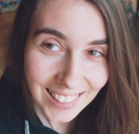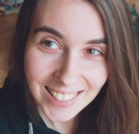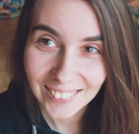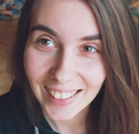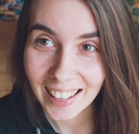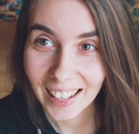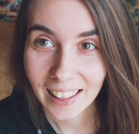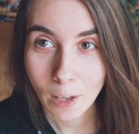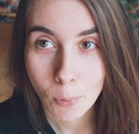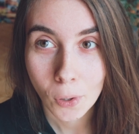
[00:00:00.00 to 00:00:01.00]
So, and at
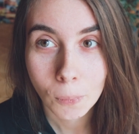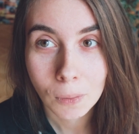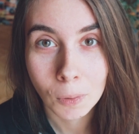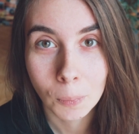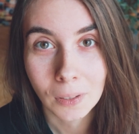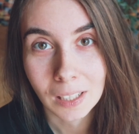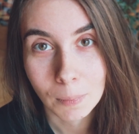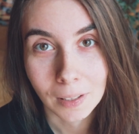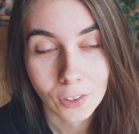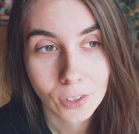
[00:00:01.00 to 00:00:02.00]
that point we were pretty
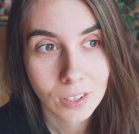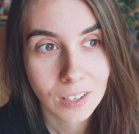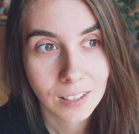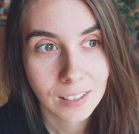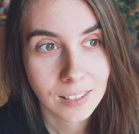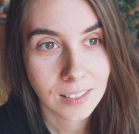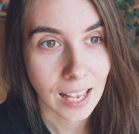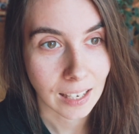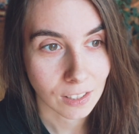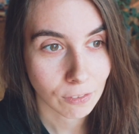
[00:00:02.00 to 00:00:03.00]
much
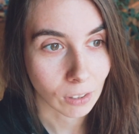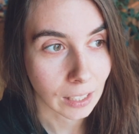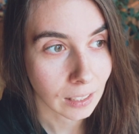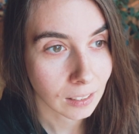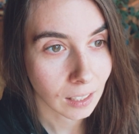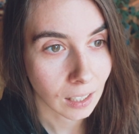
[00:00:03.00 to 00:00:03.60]
satisfied.